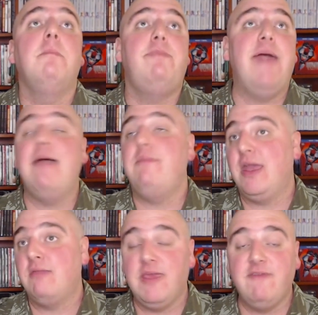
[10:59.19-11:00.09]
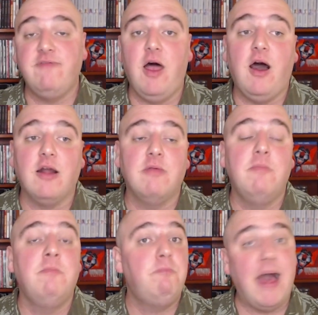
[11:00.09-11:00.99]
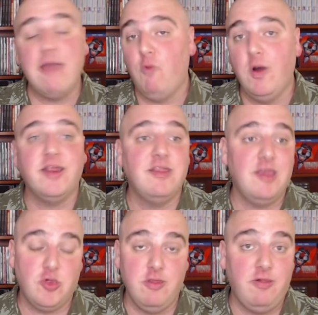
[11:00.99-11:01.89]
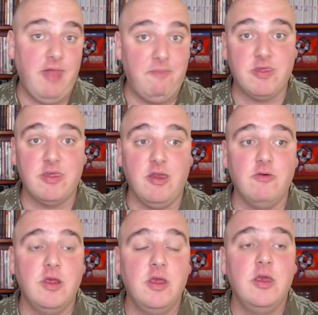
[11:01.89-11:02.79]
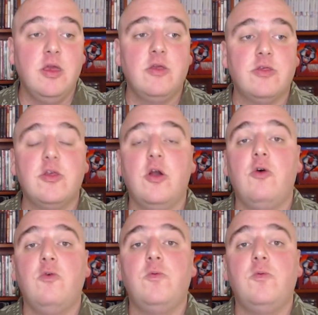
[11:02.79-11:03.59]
Batman Be Vlogged by one additional episode. So